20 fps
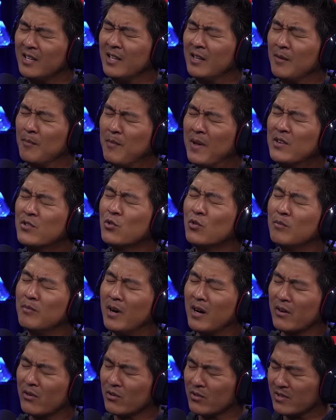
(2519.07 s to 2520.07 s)
mental
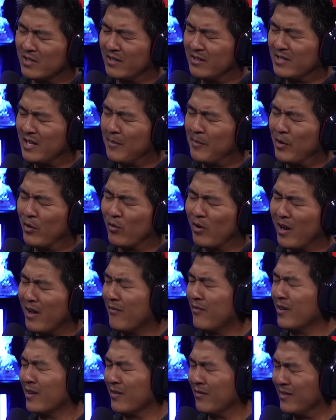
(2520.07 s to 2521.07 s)
models and
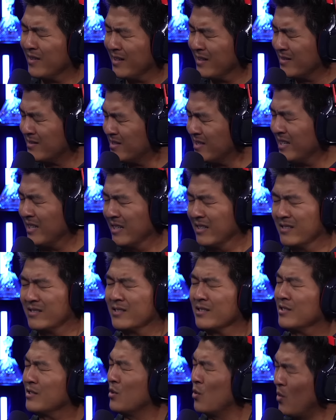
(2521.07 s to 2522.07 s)
demographic of the cities
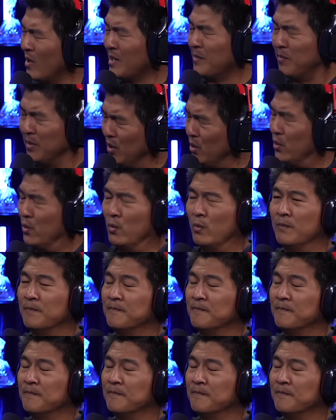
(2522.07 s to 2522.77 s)
is quite blue.